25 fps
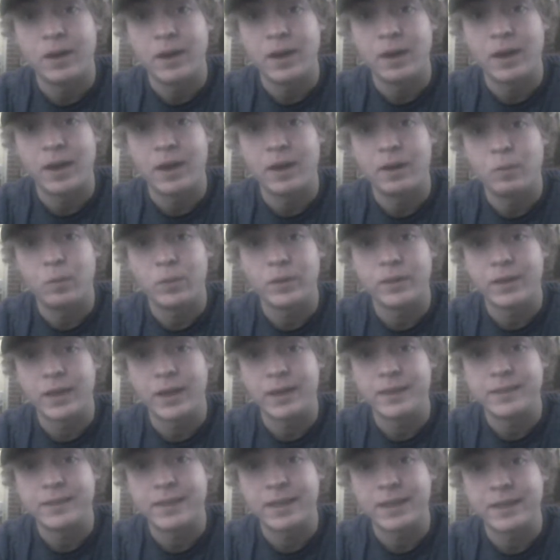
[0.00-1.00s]
And with 9
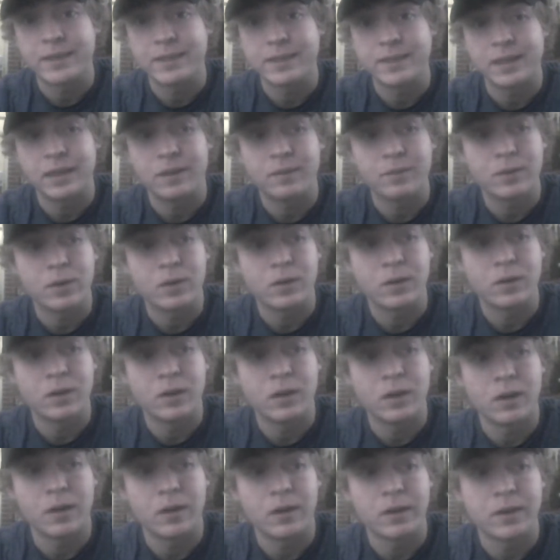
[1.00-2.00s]
seconds left,
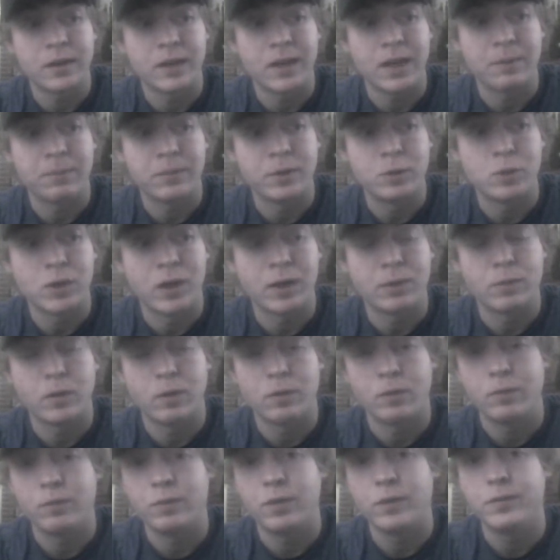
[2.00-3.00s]
capped the drive
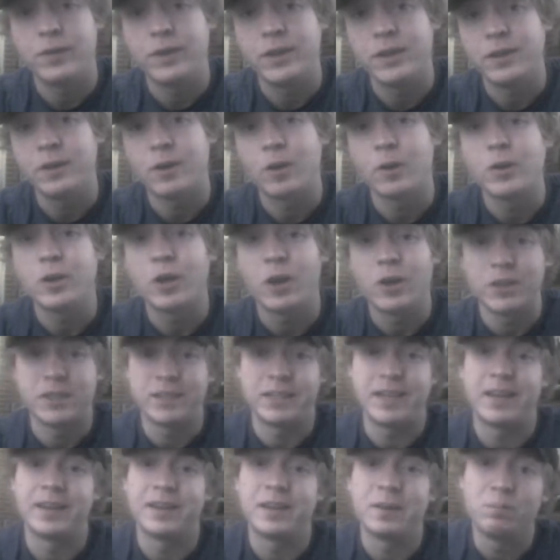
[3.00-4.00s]
off a 15-yard
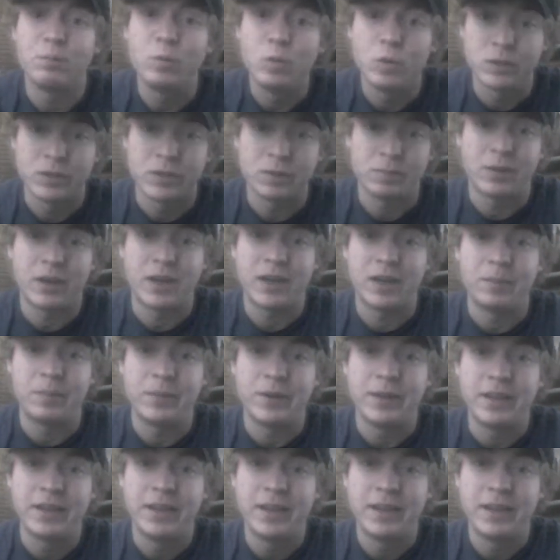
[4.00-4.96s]
touchdown to Musa Muhammad.